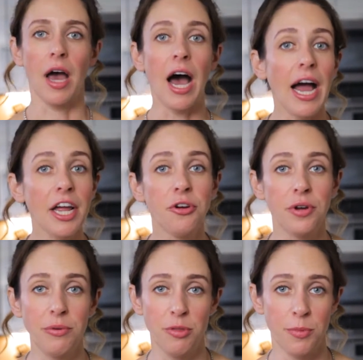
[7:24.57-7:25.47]
I
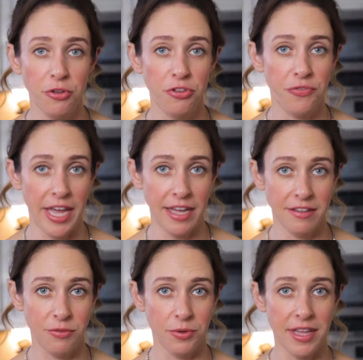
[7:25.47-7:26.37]
agree with most
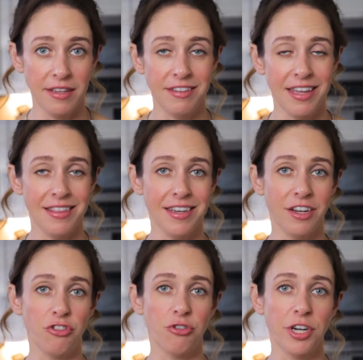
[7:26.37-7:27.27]
fans when they say that
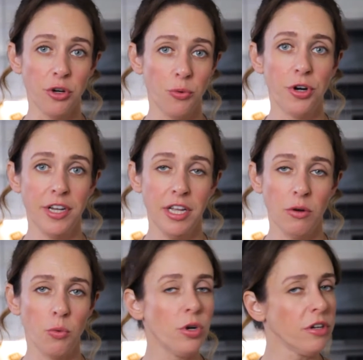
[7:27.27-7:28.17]
a trigger
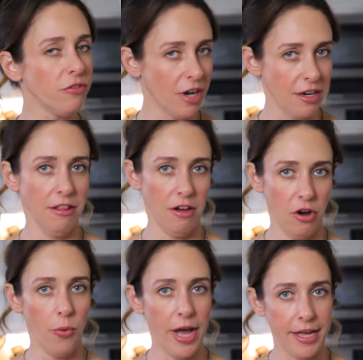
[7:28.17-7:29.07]
warning would have gone a
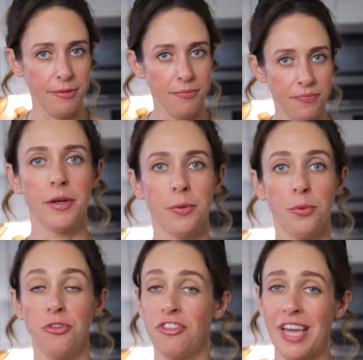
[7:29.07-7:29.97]
long way.
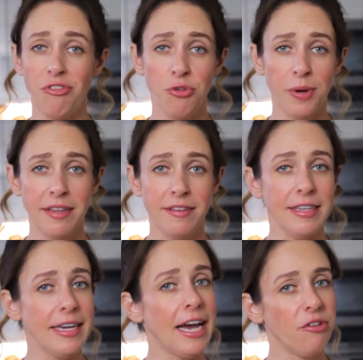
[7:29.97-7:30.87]
We'll just have to wait and
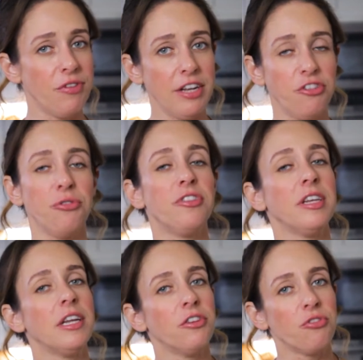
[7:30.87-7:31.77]
see how Van Dusen
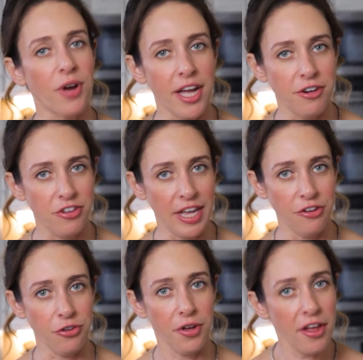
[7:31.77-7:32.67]
and his writers
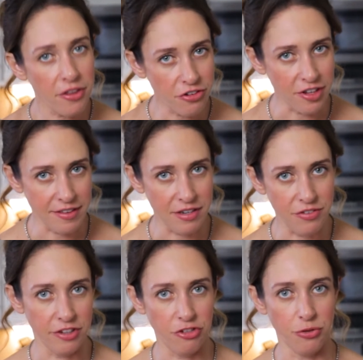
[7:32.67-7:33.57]
handle other sensitive
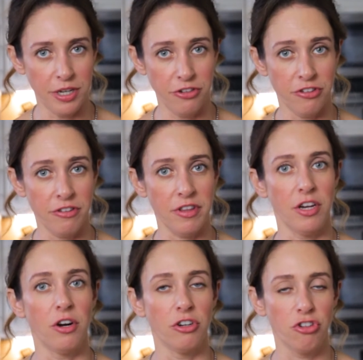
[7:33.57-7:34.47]
situations that
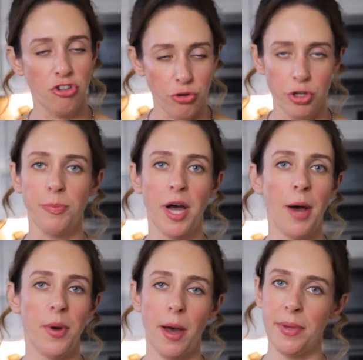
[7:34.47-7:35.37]
are sure to
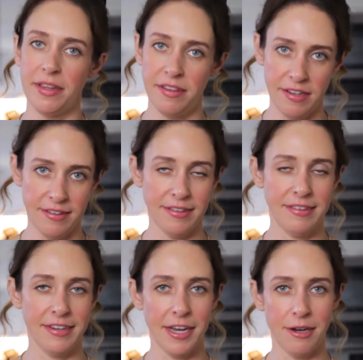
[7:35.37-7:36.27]
pop up in seasons
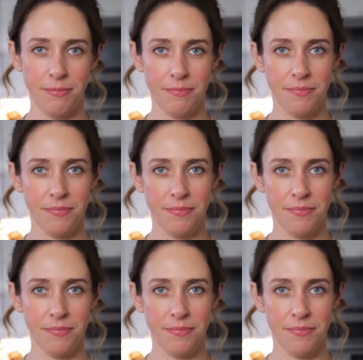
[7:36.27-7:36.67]
to come.